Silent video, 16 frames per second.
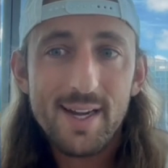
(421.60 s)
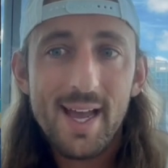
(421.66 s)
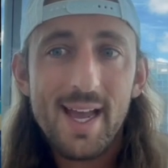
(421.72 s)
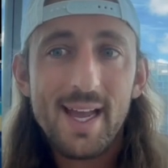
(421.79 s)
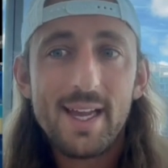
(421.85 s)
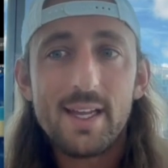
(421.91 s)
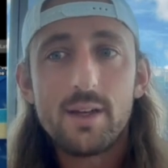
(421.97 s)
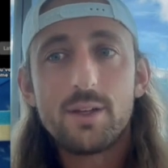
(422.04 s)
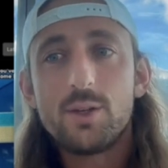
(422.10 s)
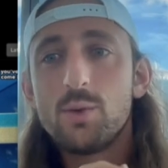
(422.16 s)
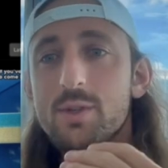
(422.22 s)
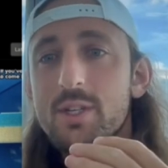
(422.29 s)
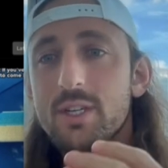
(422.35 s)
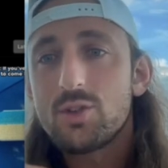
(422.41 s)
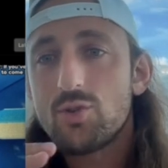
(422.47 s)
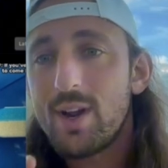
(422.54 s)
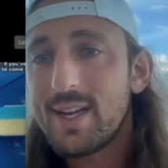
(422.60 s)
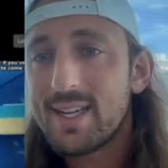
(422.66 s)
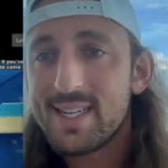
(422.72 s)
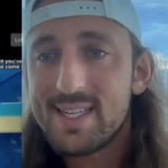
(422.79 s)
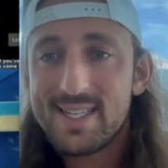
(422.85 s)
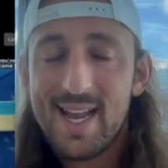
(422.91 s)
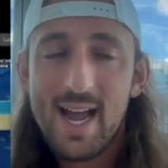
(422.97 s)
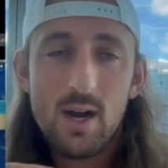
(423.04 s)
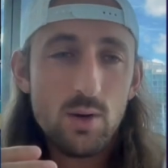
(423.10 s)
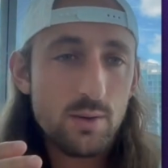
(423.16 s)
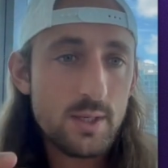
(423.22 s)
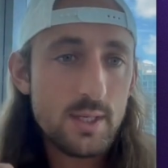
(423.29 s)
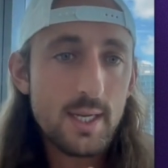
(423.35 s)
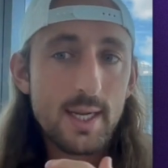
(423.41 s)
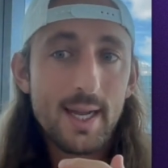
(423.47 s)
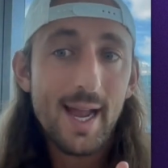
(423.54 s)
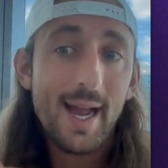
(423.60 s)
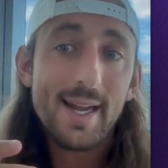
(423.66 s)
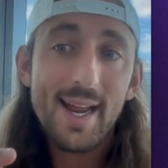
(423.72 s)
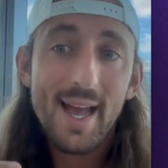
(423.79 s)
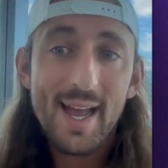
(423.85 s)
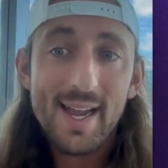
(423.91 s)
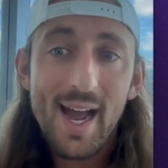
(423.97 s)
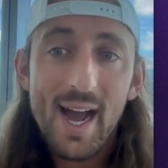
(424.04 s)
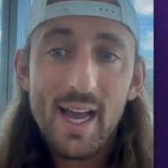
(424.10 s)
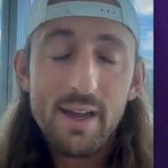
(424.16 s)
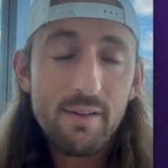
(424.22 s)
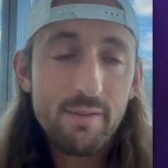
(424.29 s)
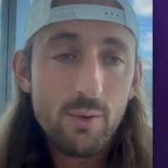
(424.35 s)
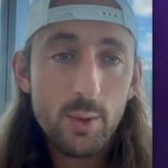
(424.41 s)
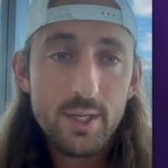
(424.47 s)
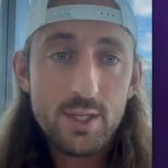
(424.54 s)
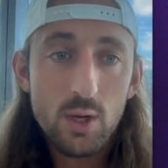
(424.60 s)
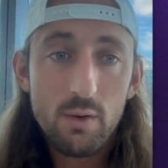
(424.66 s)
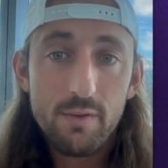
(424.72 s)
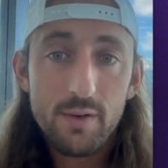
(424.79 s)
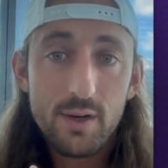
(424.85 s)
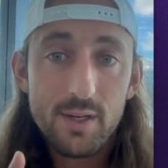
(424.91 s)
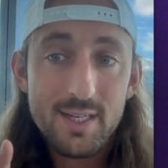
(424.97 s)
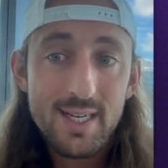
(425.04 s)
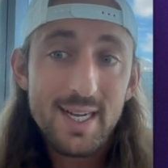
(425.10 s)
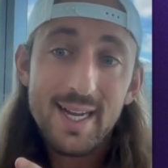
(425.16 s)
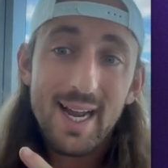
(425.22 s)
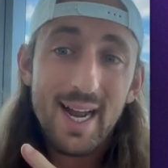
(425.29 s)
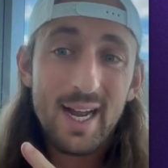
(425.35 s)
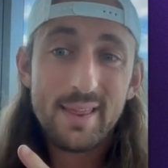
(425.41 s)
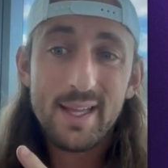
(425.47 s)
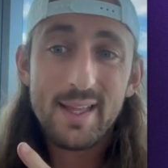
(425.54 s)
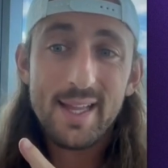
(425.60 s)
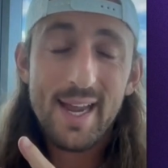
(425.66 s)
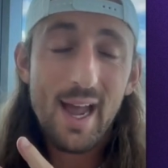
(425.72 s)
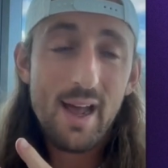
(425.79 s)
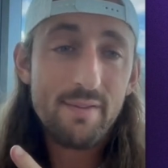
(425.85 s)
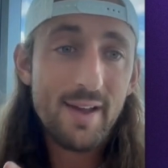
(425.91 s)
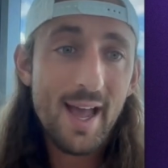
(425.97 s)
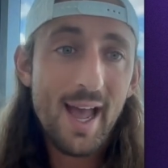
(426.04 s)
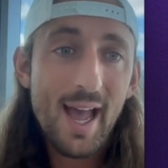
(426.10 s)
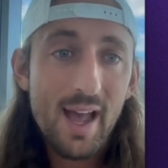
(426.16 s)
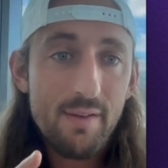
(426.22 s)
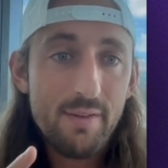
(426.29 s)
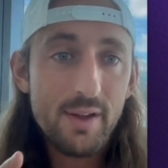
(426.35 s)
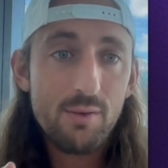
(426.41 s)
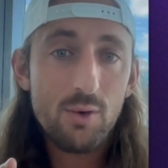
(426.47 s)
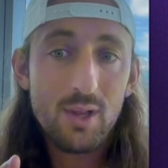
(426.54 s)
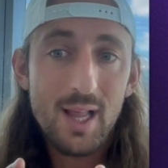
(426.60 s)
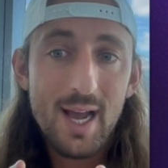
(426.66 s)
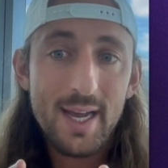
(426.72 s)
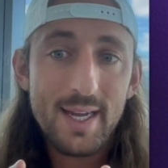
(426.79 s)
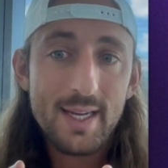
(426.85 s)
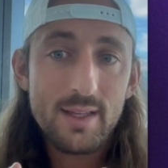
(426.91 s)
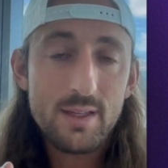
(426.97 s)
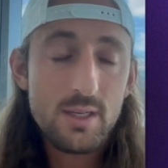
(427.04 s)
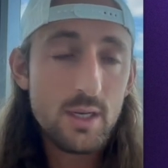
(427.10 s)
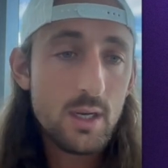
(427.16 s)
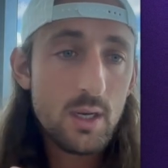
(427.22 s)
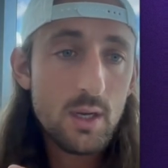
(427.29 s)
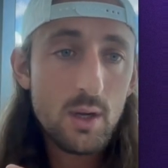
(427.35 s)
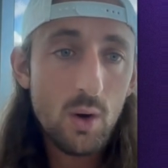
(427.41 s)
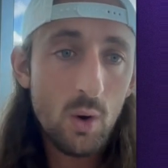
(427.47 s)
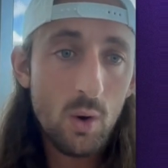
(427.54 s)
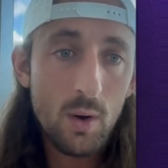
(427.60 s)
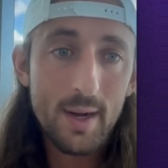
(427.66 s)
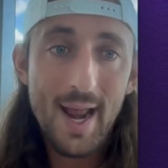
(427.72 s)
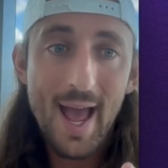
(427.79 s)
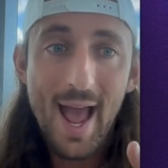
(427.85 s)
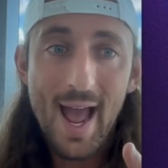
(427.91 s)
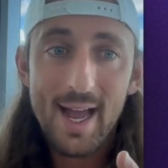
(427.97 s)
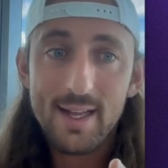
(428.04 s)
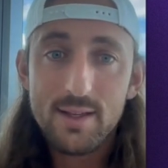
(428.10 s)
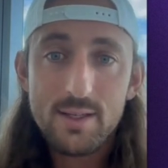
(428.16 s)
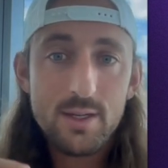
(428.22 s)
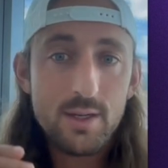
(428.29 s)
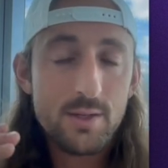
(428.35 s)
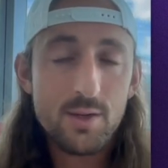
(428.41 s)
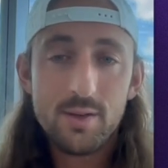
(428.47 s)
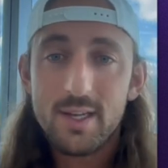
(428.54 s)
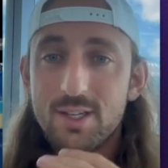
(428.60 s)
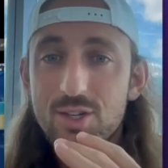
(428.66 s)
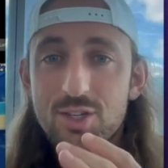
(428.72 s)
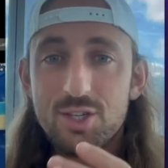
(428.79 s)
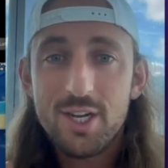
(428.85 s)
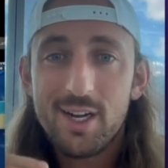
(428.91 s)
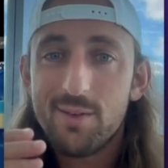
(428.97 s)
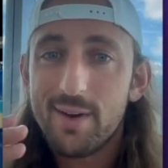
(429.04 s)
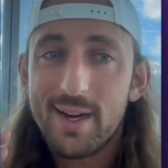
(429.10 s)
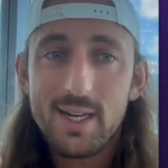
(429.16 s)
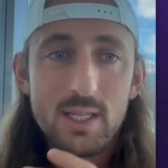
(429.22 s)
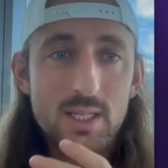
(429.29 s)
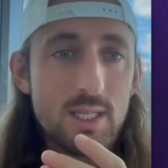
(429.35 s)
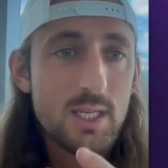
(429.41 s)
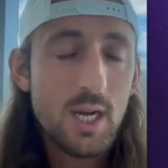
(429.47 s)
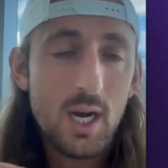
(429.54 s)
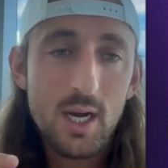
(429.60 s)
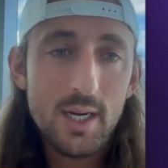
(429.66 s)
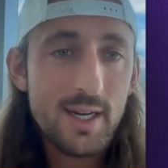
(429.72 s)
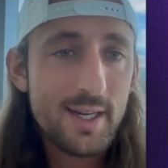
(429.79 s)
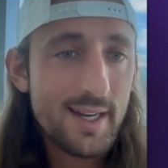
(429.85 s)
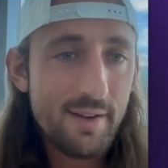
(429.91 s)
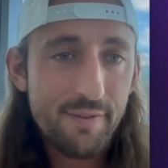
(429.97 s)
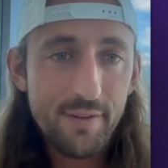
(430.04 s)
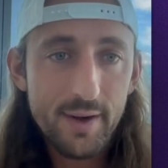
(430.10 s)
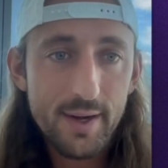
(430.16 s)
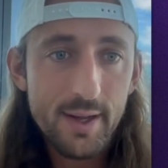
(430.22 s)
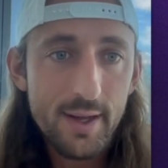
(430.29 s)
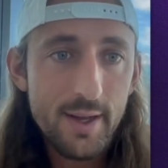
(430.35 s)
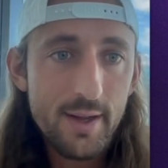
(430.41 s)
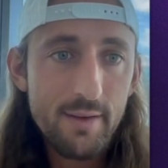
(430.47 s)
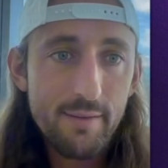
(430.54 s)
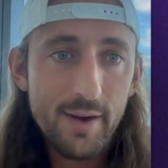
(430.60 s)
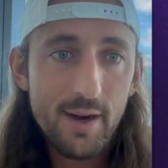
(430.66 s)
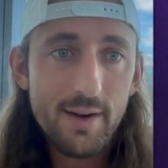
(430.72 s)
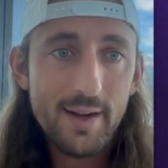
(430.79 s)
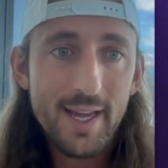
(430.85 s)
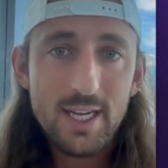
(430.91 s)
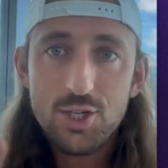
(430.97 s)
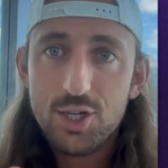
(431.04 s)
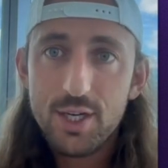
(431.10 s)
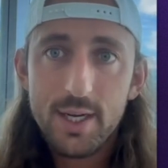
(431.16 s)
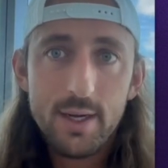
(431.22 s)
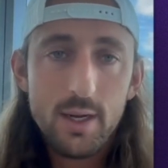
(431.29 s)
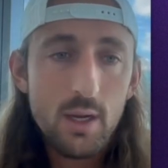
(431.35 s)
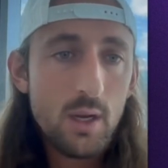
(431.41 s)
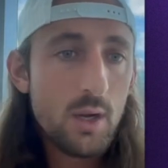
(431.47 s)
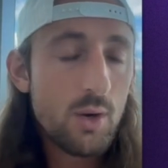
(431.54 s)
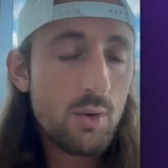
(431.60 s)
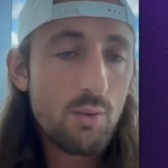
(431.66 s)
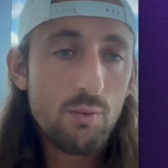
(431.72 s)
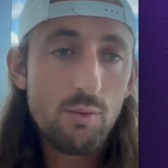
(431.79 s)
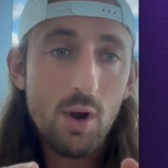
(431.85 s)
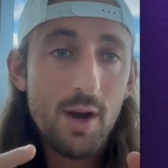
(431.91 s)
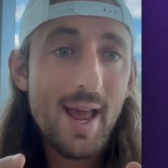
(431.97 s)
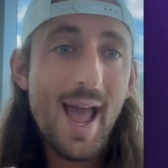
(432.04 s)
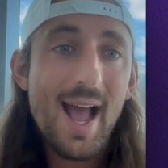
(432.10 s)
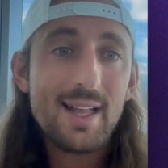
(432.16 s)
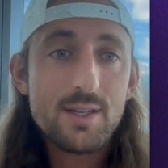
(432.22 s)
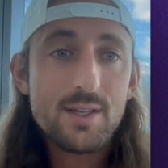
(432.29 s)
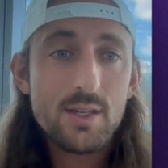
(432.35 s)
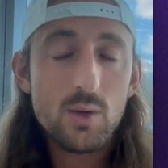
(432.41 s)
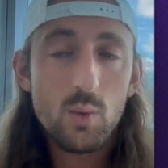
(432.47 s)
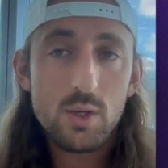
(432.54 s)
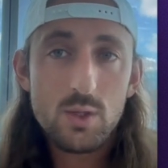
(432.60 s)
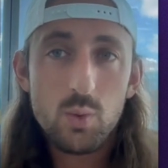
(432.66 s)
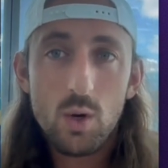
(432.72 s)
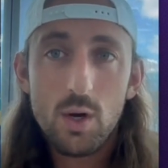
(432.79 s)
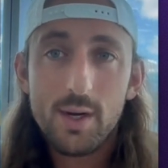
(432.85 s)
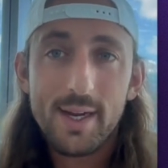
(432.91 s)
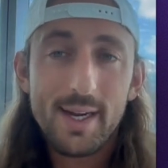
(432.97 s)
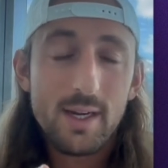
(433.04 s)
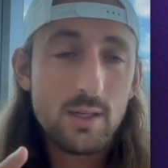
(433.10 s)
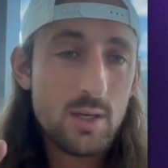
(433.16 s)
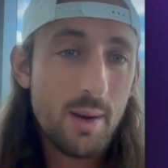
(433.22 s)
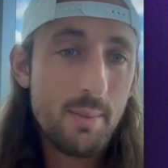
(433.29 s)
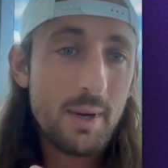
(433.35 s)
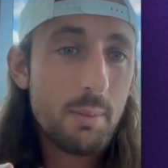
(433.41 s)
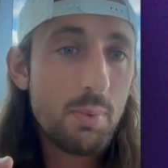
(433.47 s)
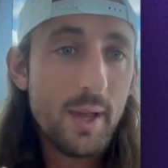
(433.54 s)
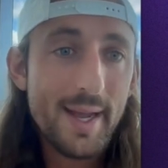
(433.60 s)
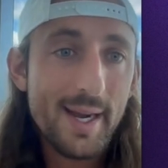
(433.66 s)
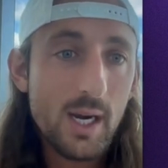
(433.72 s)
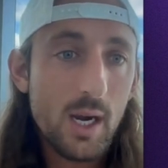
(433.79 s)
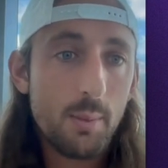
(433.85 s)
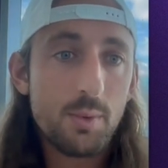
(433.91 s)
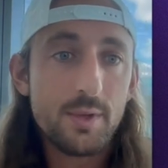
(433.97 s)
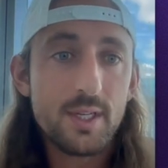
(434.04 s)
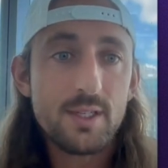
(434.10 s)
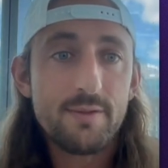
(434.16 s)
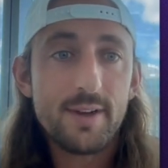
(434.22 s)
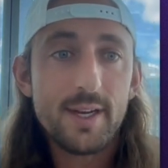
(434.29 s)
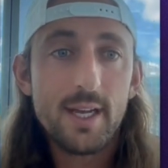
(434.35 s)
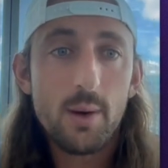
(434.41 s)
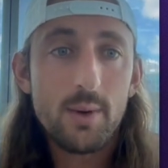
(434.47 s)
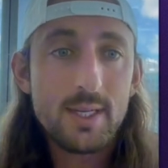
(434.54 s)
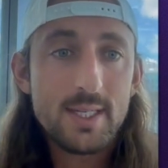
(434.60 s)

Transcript: day using trending sounds and AI voiceovers. And then they have a heavy reliance on ads. So they just generate a ton of different variation, run ads to what's working. So I'm going to play a couple of these video